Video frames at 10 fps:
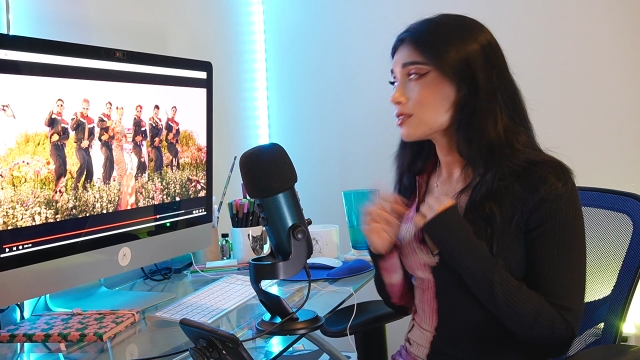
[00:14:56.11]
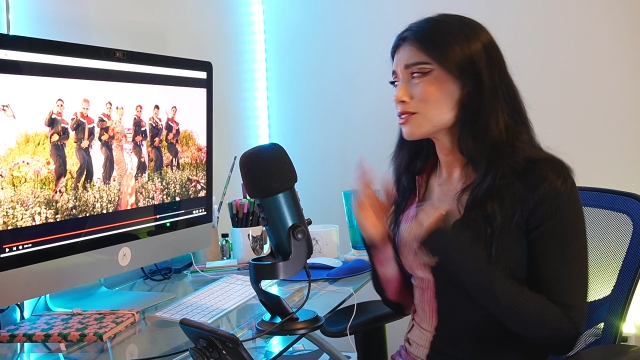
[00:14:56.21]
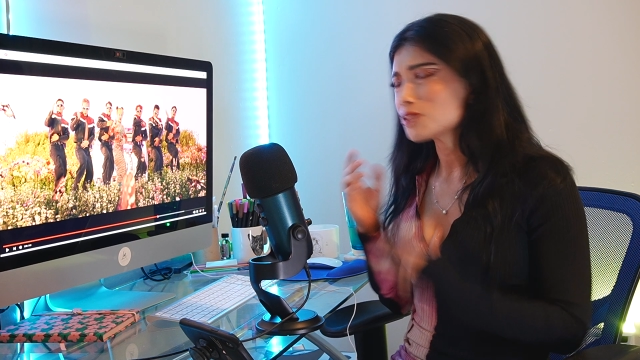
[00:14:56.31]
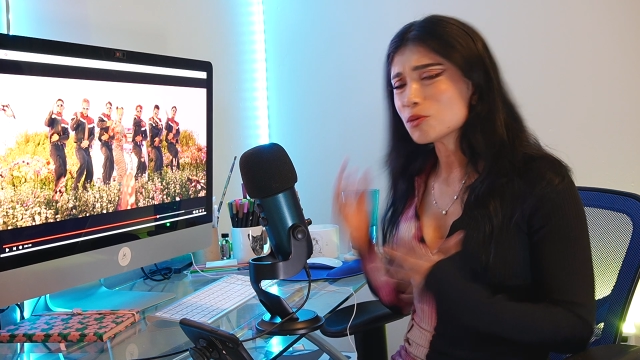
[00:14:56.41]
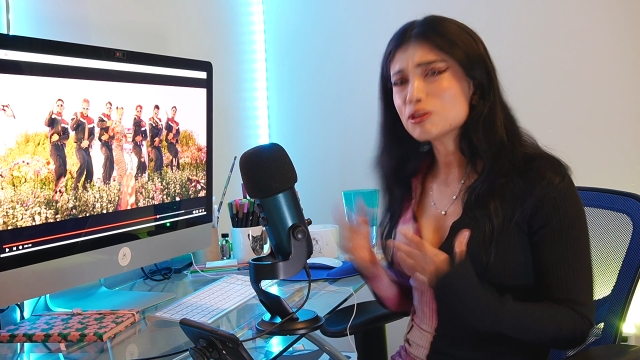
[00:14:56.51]

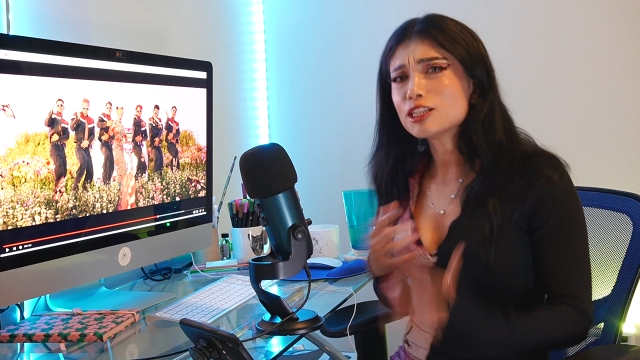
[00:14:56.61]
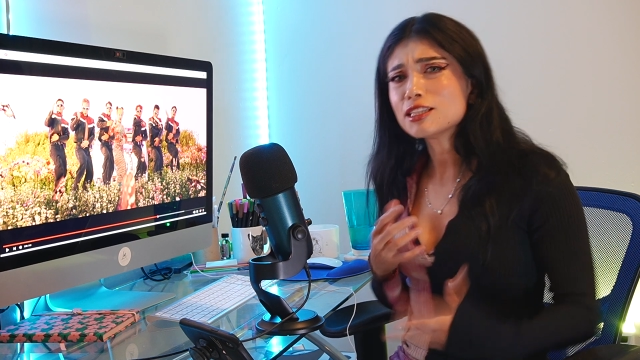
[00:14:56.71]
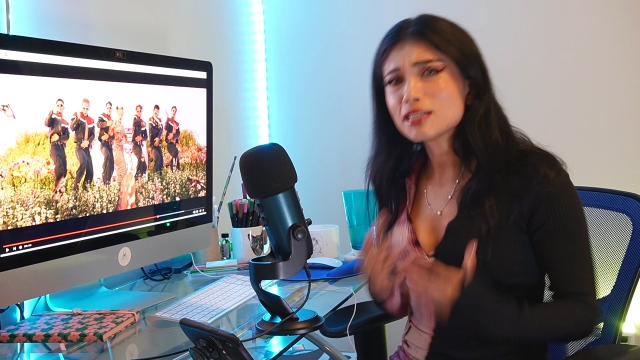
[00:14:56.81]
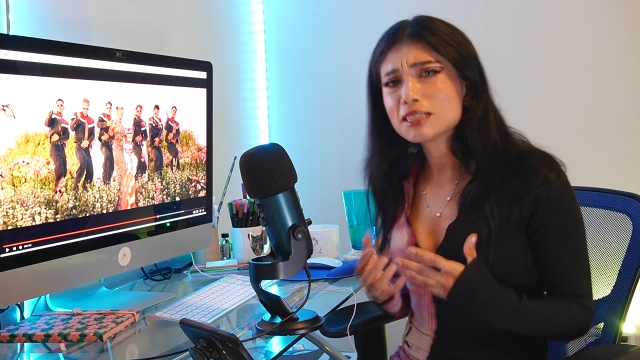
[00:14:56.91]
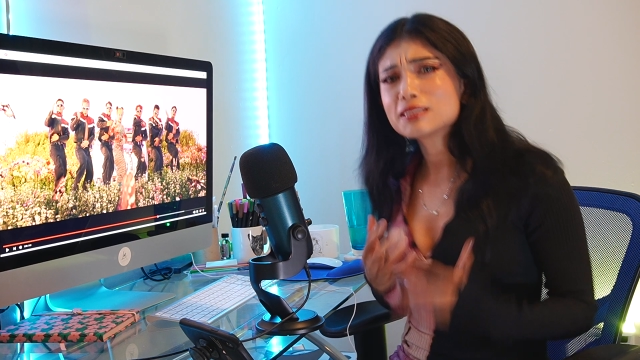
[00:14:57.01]
Something
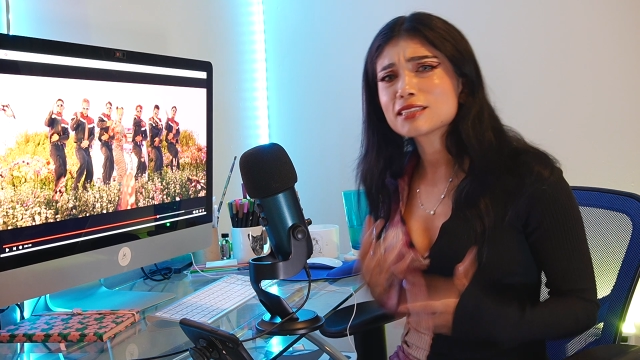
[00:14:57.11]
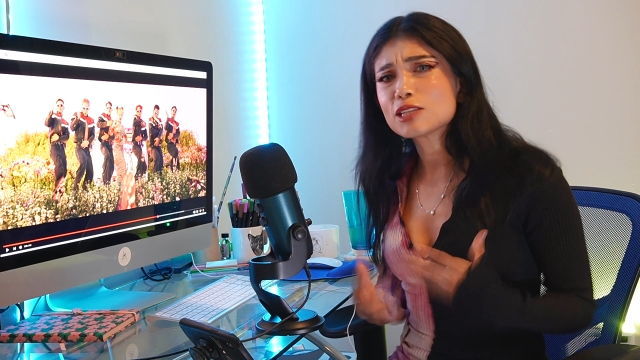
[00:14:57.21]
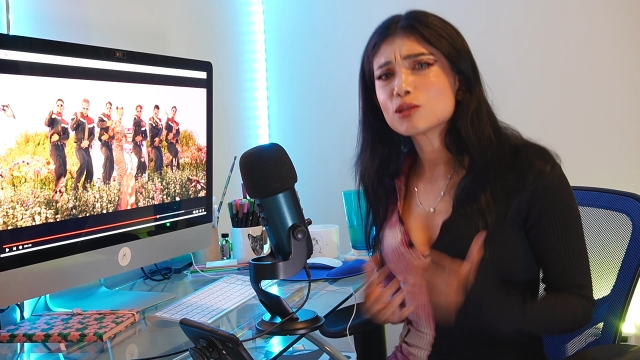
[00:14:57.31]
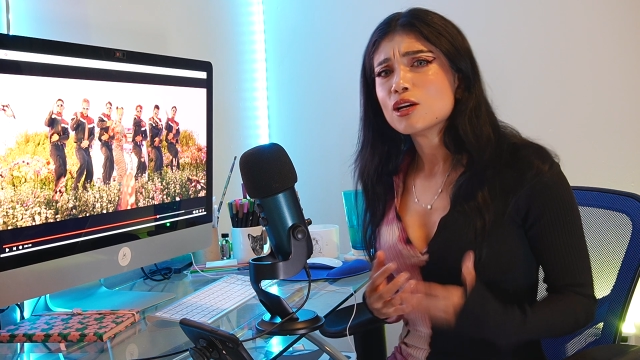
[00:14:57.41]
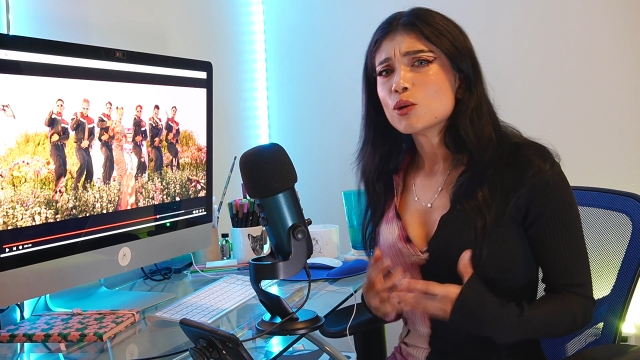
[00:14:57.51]
else
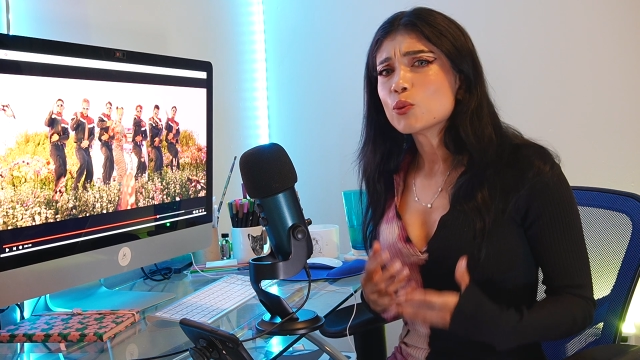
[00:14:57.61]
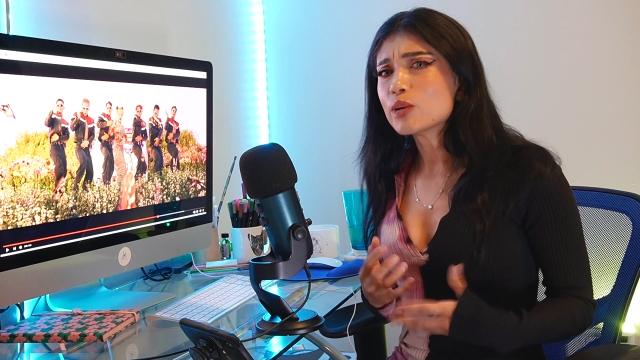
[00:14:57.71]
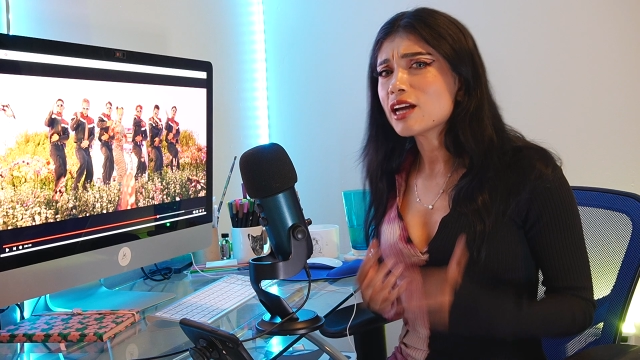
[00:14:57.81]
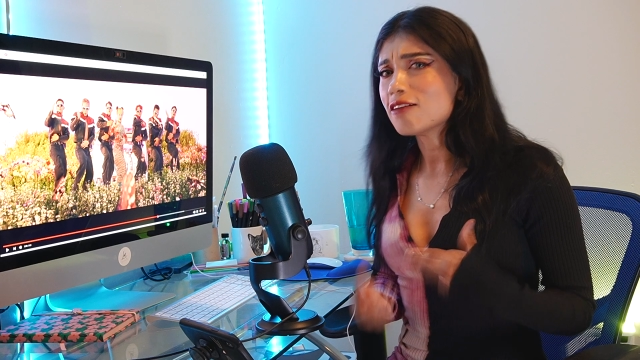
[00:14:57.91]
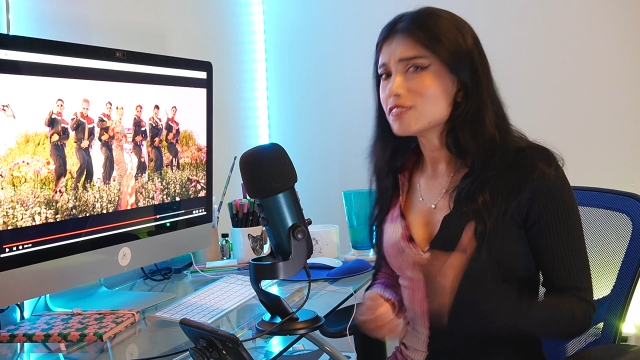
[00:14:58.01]
that
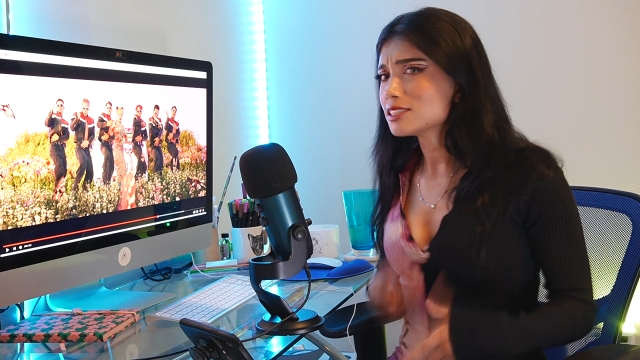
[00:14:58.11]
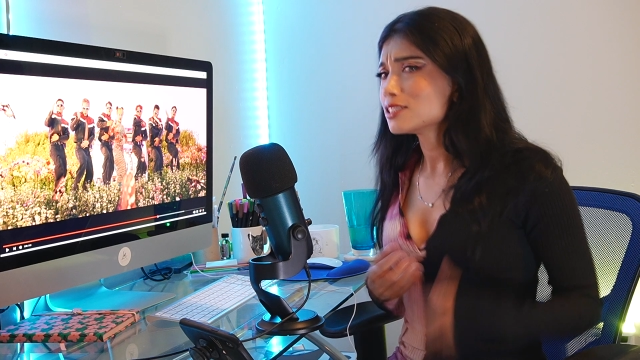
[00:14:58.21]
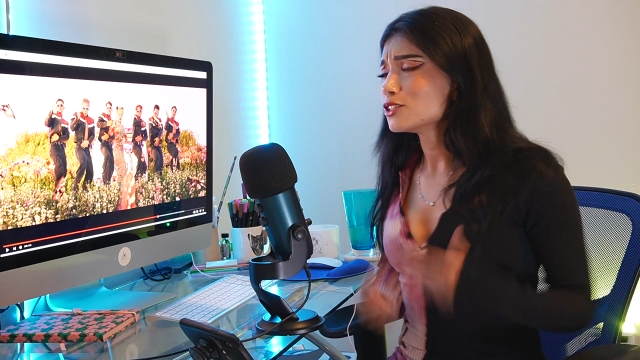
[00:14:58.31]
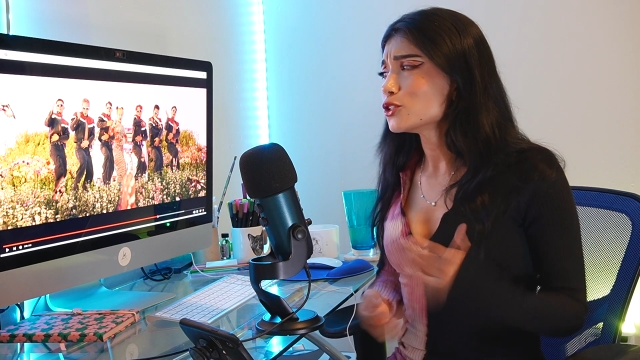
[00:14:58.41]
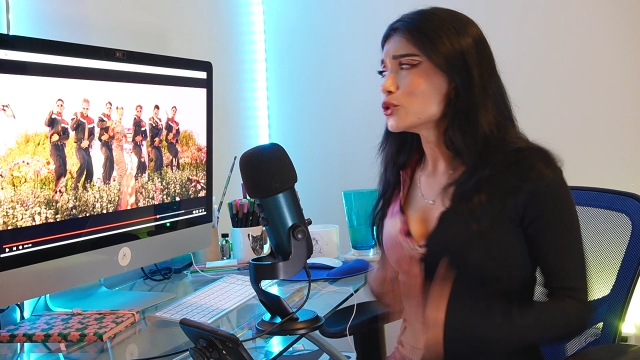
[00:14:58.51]
we haven't
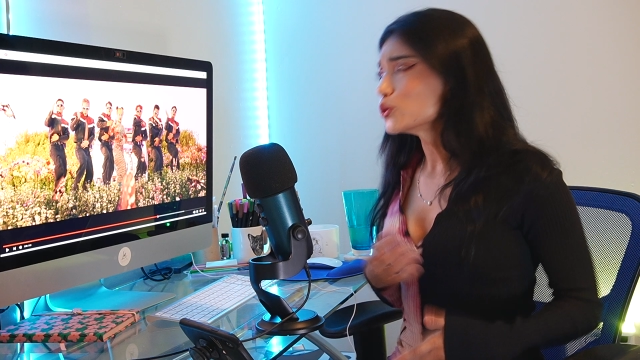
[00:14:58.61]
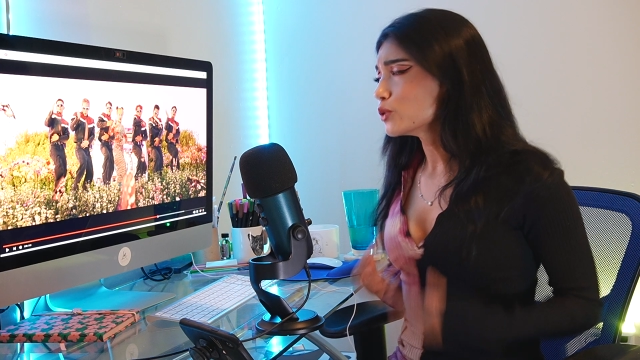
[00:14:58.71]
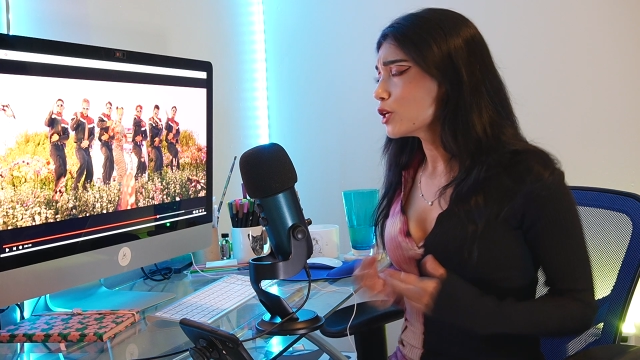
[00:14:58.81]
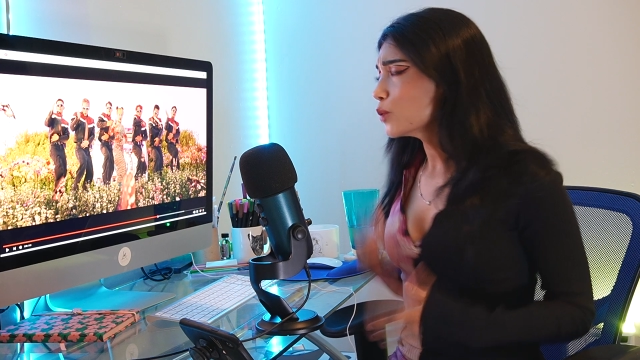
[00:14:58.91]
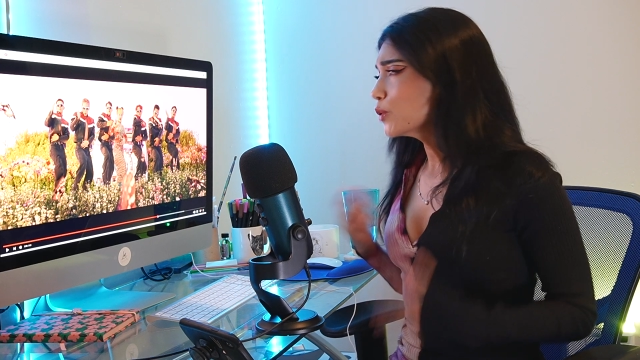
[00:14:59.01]
seen
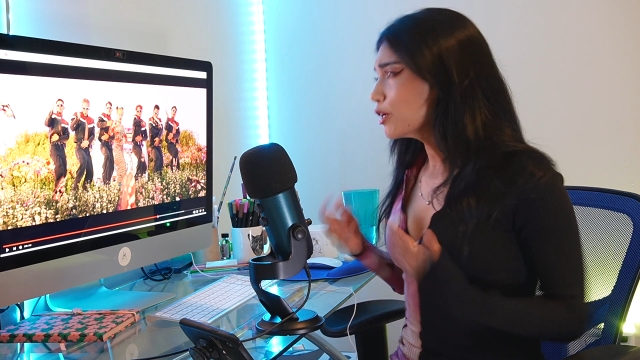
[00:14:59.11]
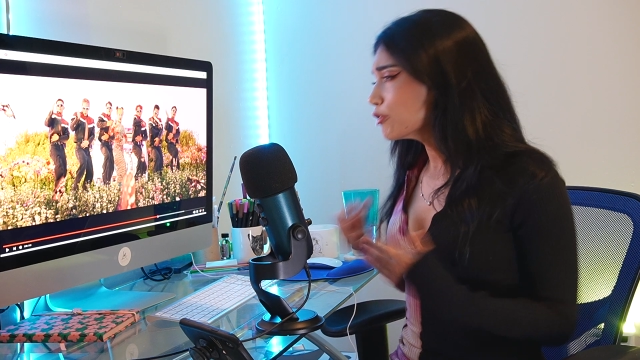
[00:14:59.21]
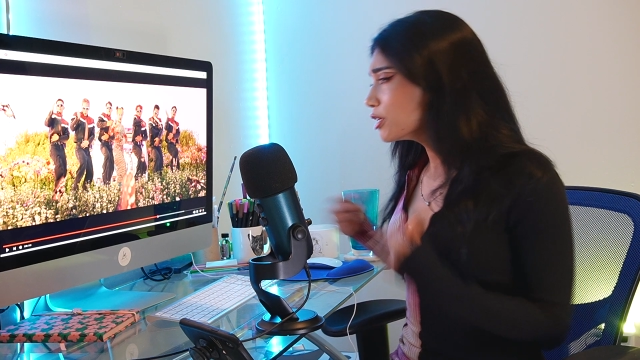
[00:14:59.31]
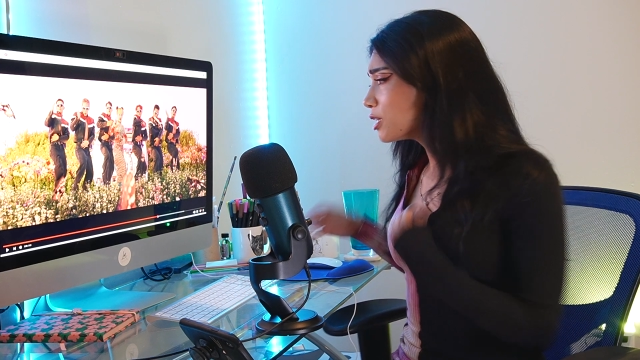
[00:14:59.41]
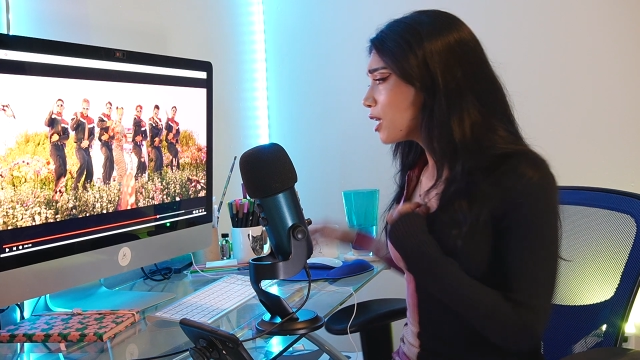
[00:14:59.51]
HyunA
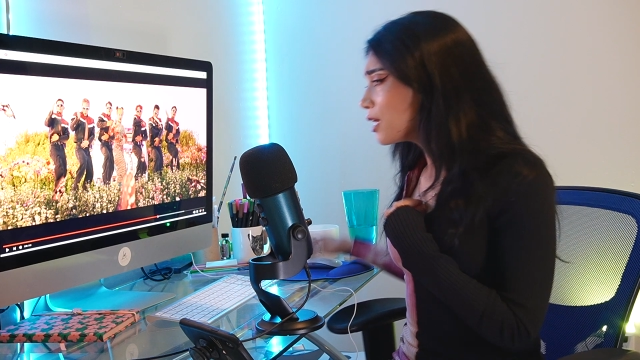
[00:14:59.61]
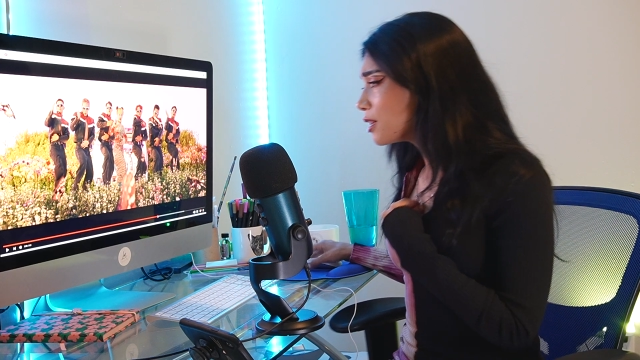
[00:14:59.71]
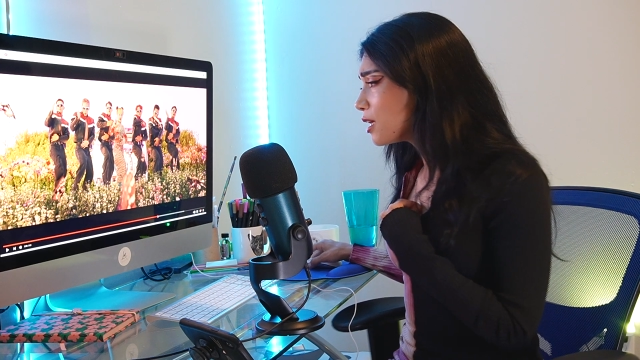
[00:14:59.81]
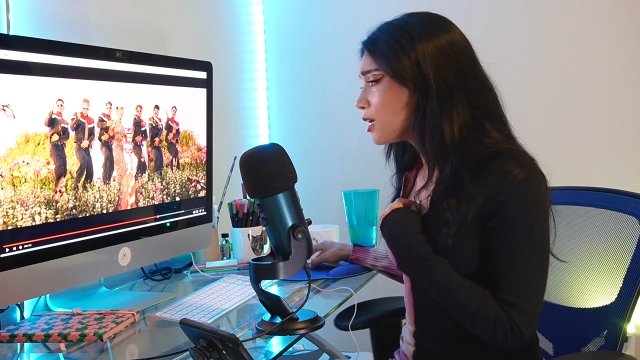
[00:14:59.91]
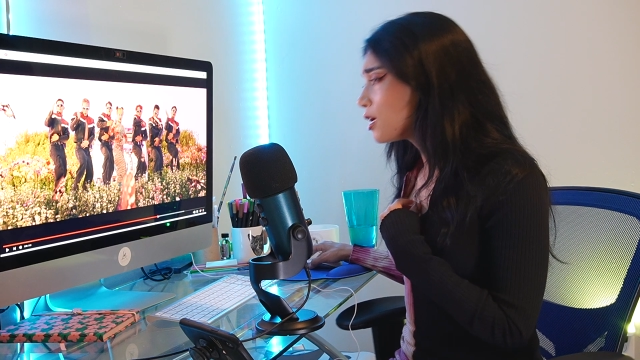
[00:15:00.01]
wearing
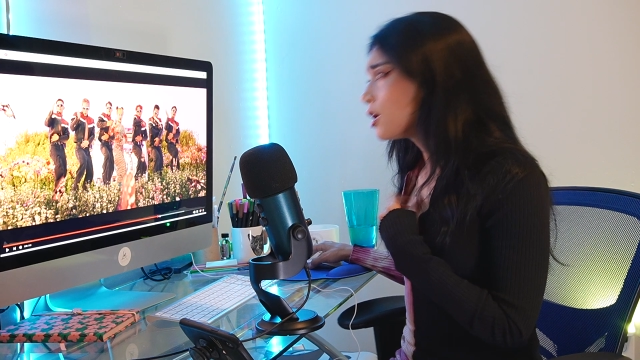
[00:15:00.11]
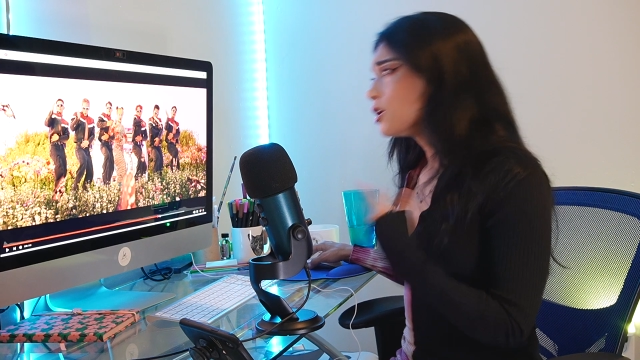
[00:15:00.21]
lately,